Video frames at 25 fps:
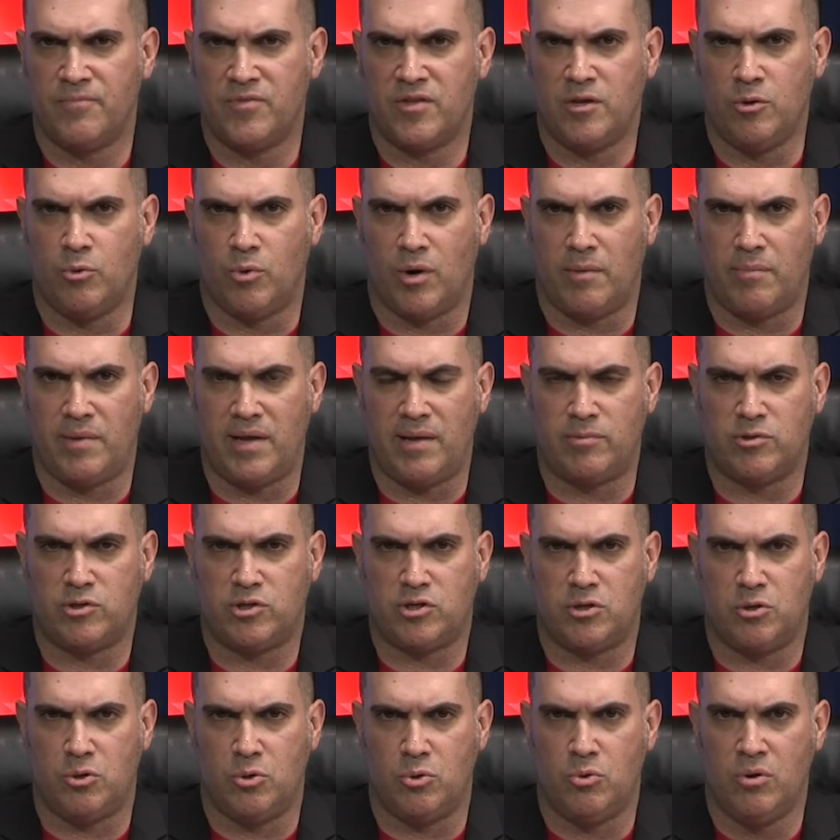You want to be able
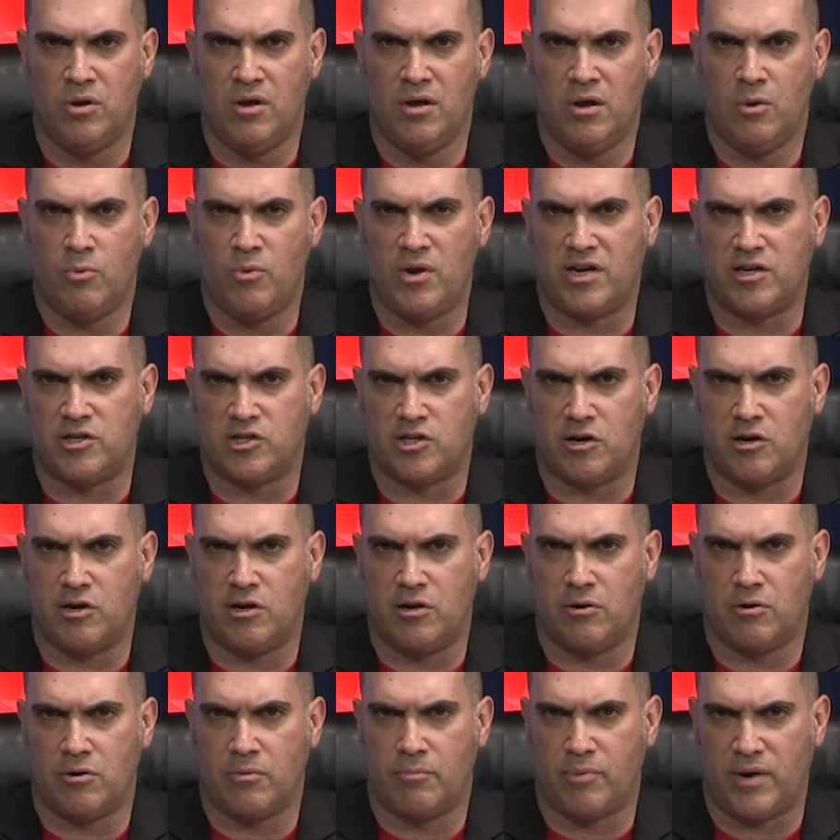to reconsider
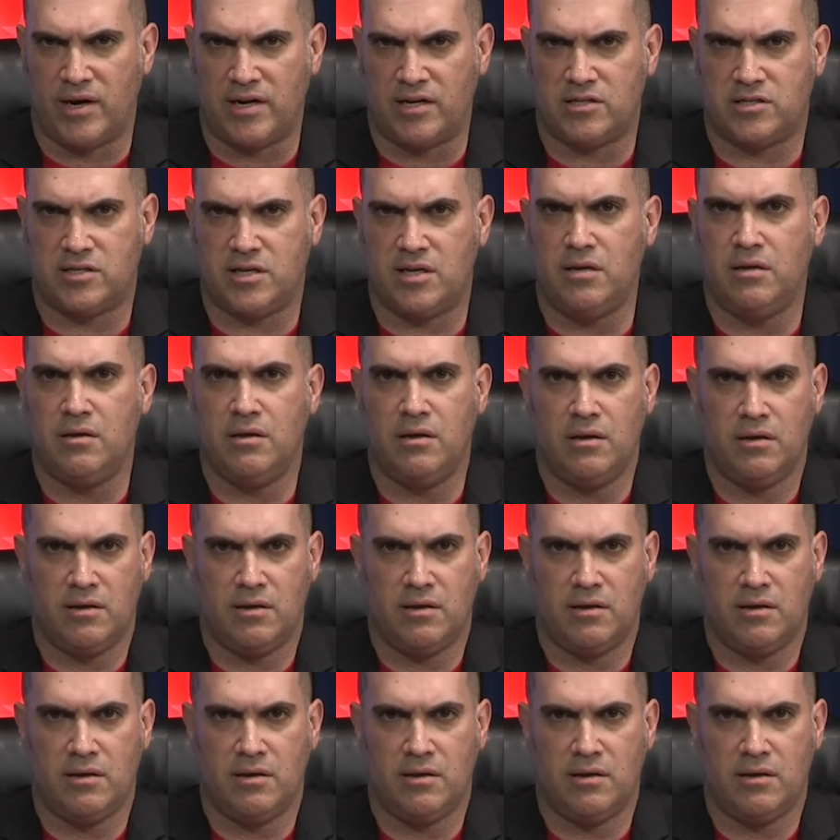your pregnancy?